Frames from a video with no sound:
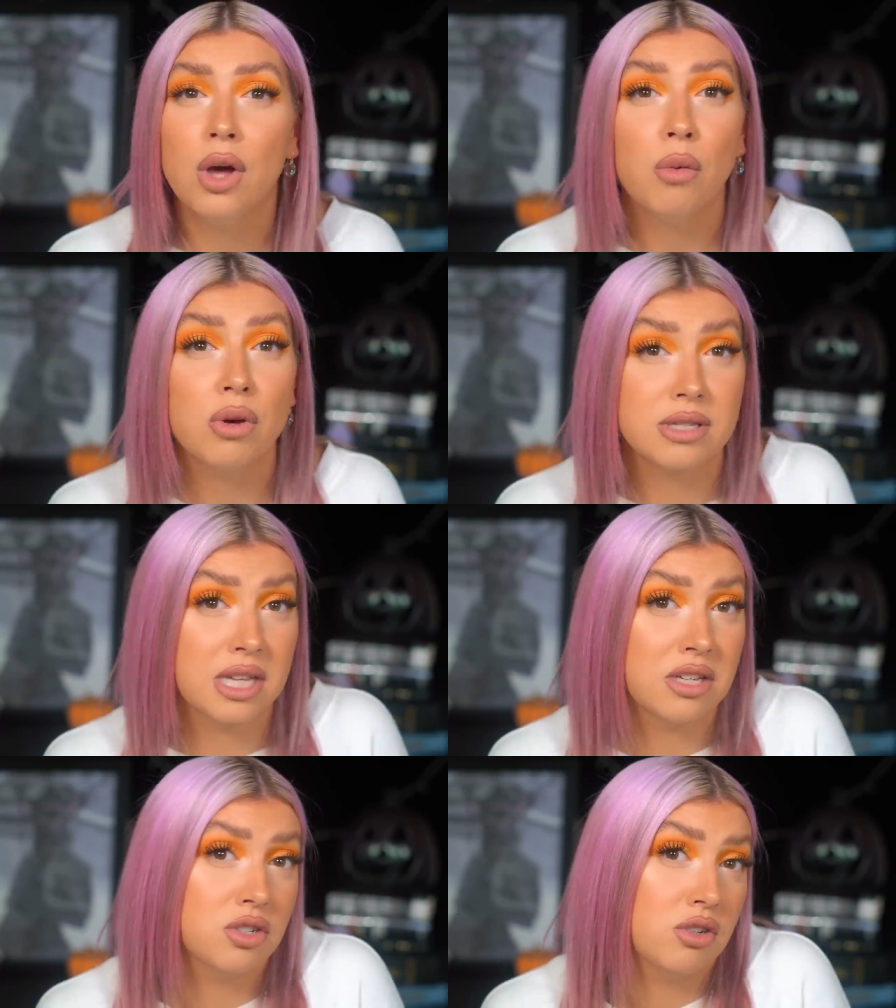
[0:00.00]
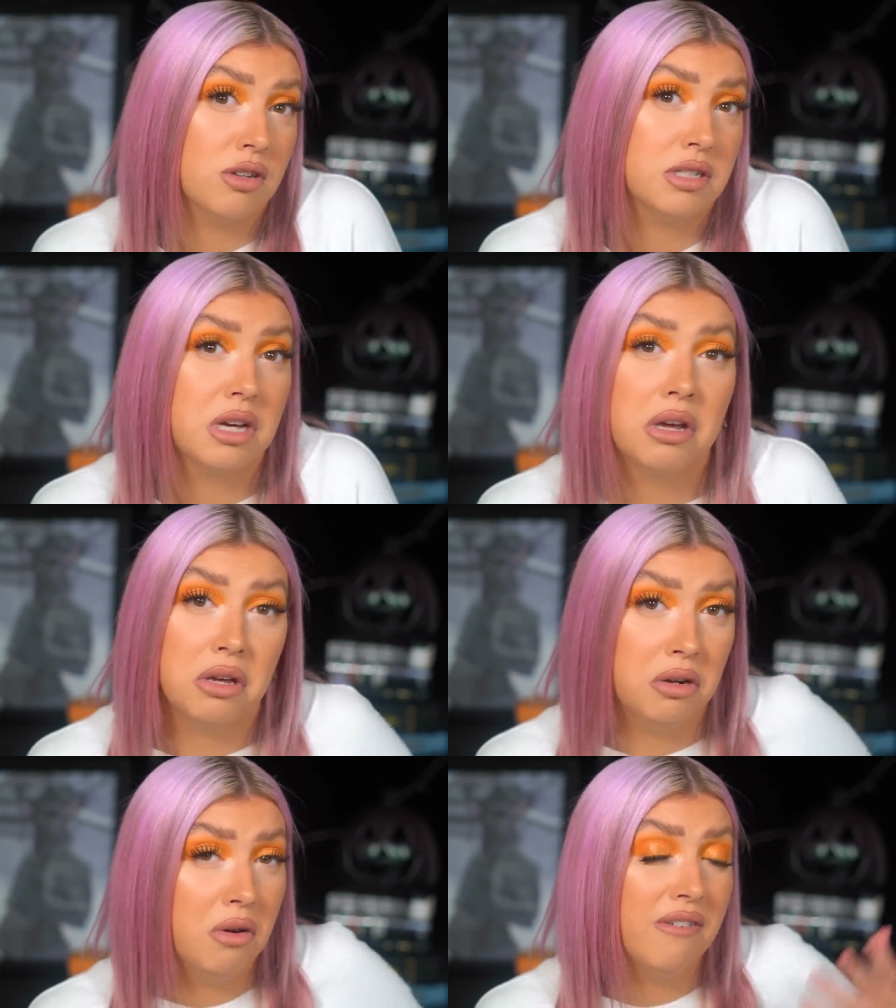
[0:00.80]
Was this just,
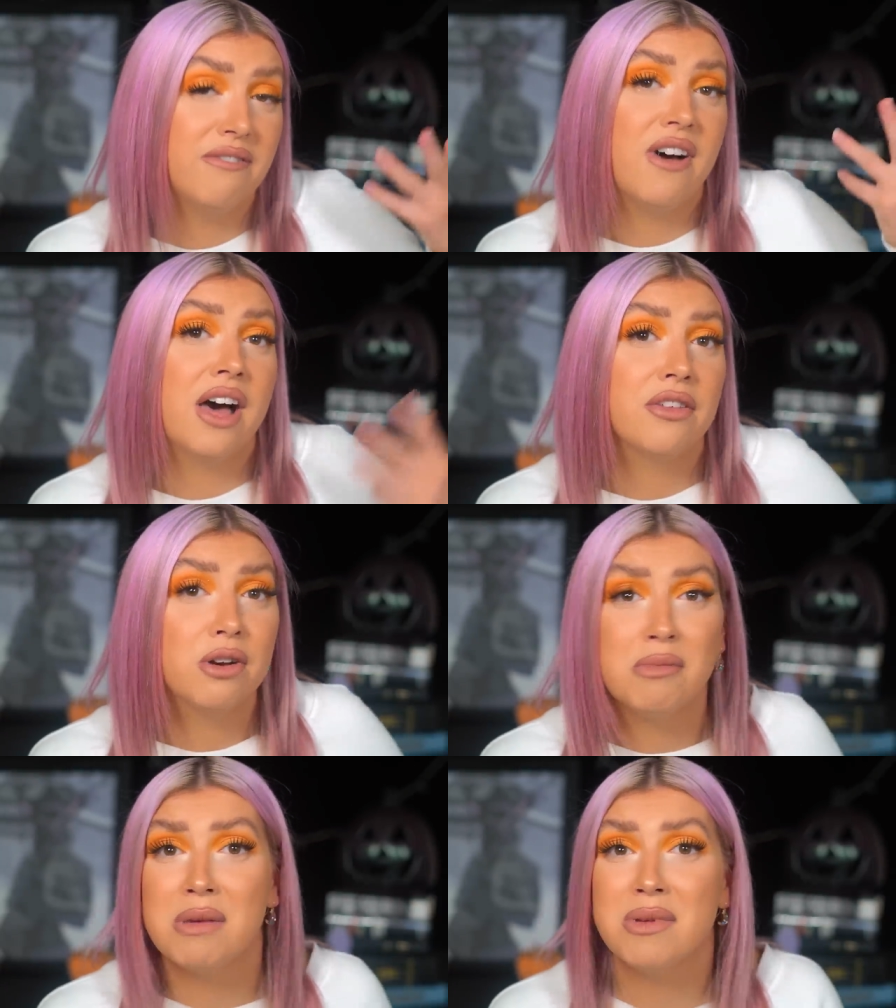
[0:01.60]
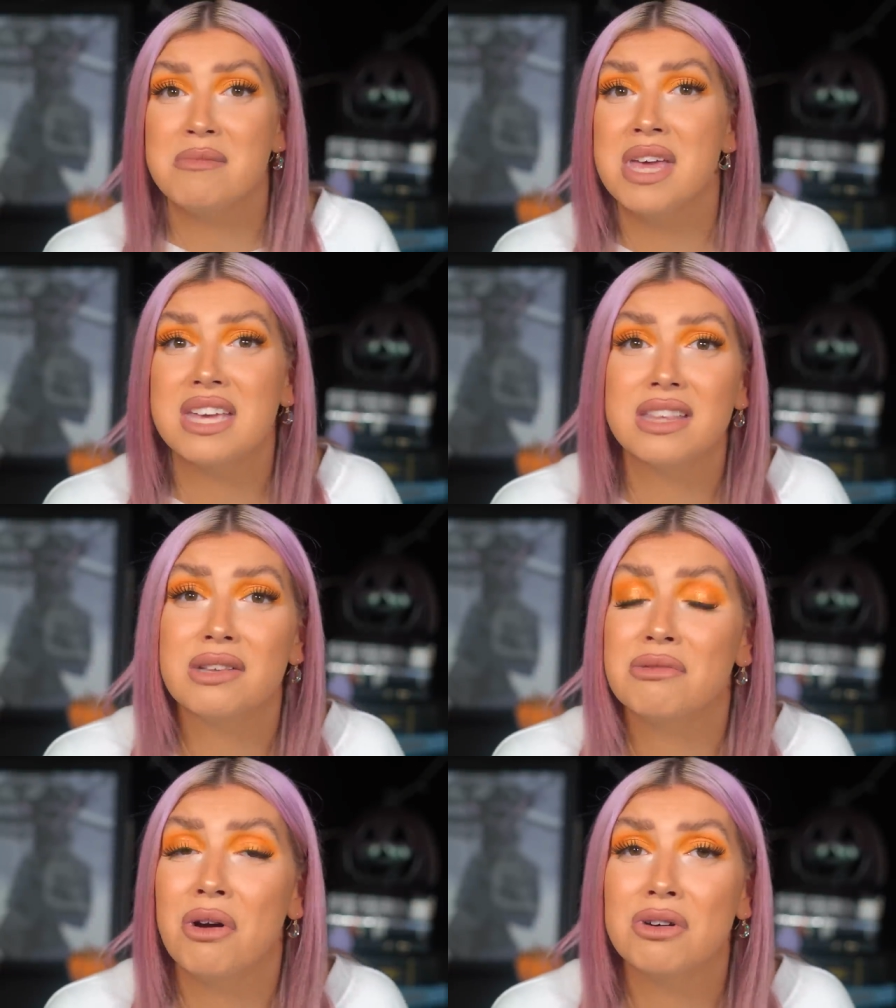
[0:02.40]
you know, a father maybe making the
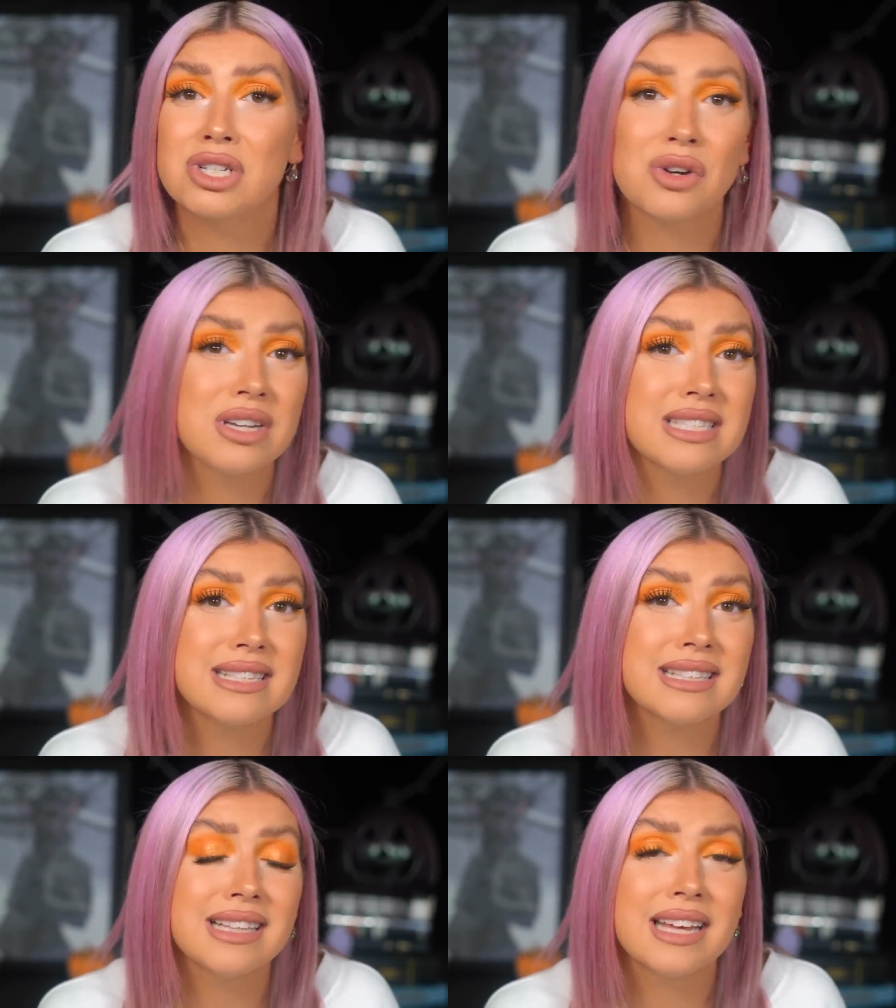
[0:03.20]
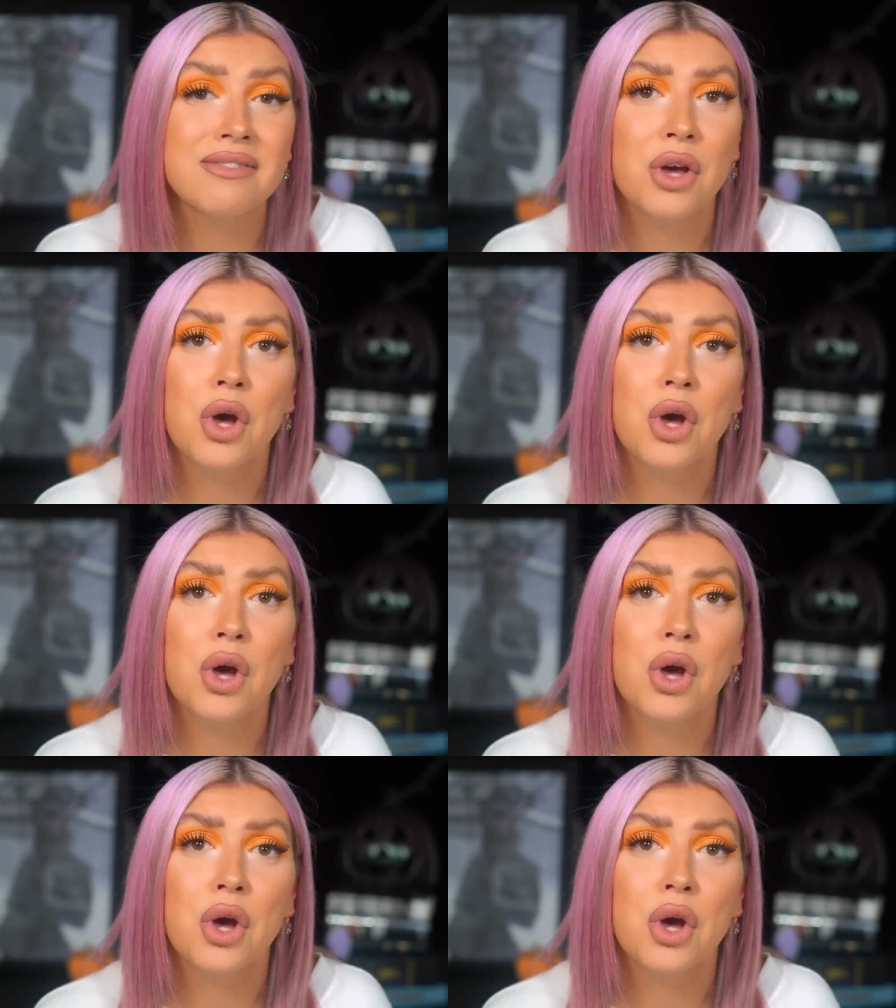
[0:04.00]
wrong choices in life,